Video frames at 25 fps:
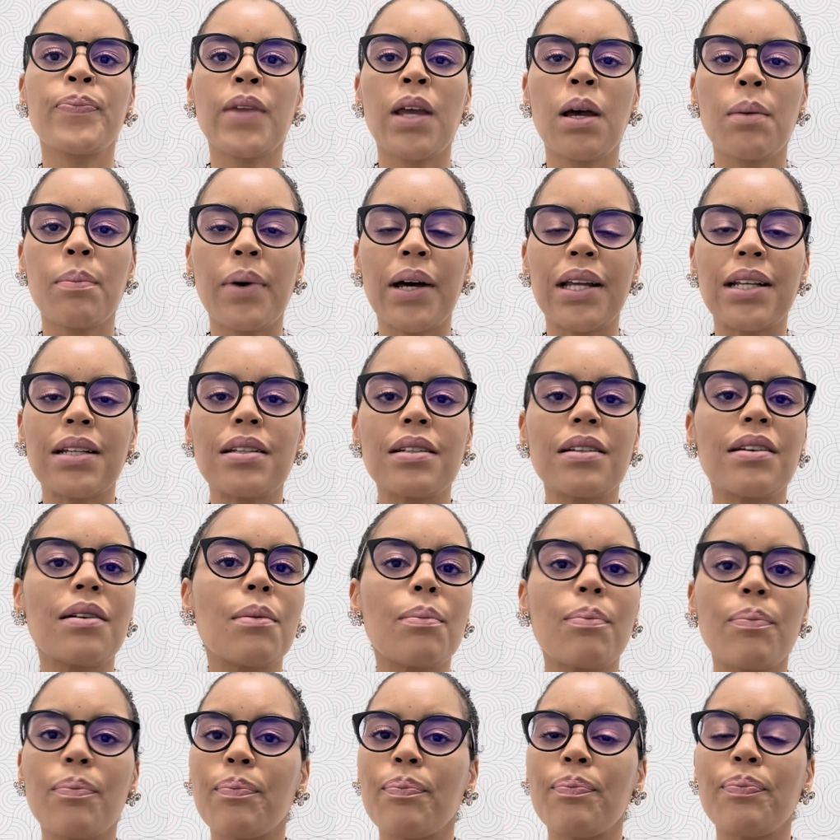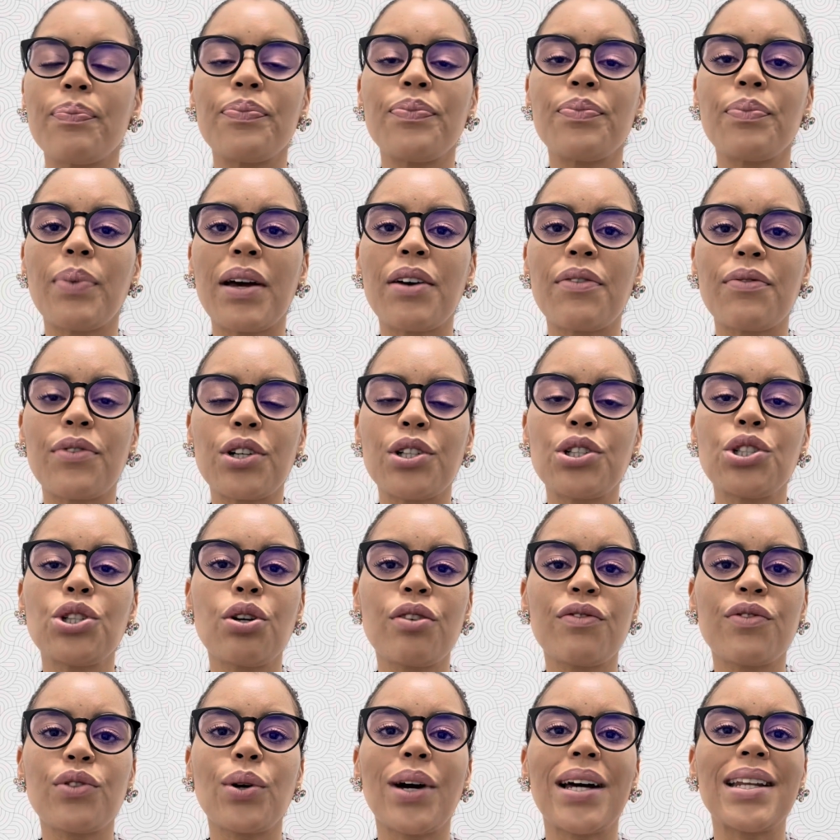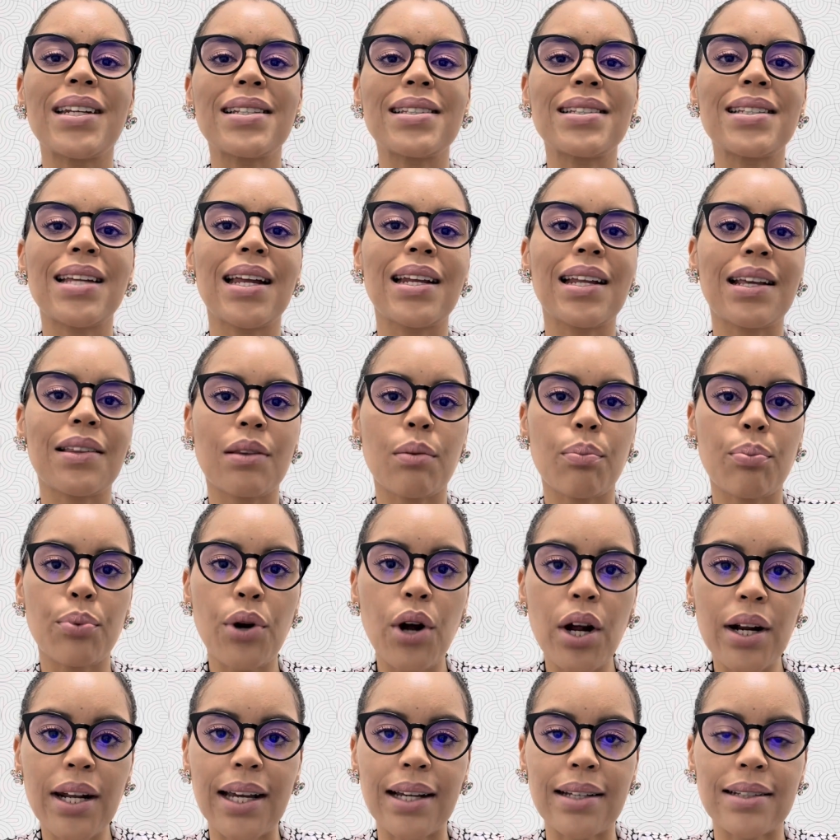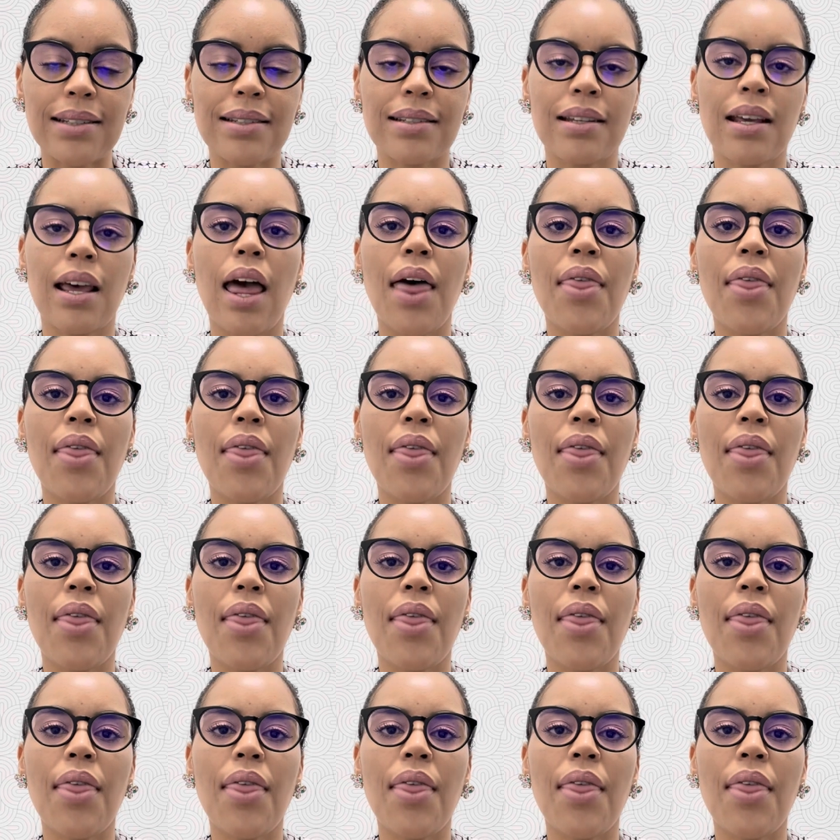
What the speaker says: but by virtue of you understanding the products,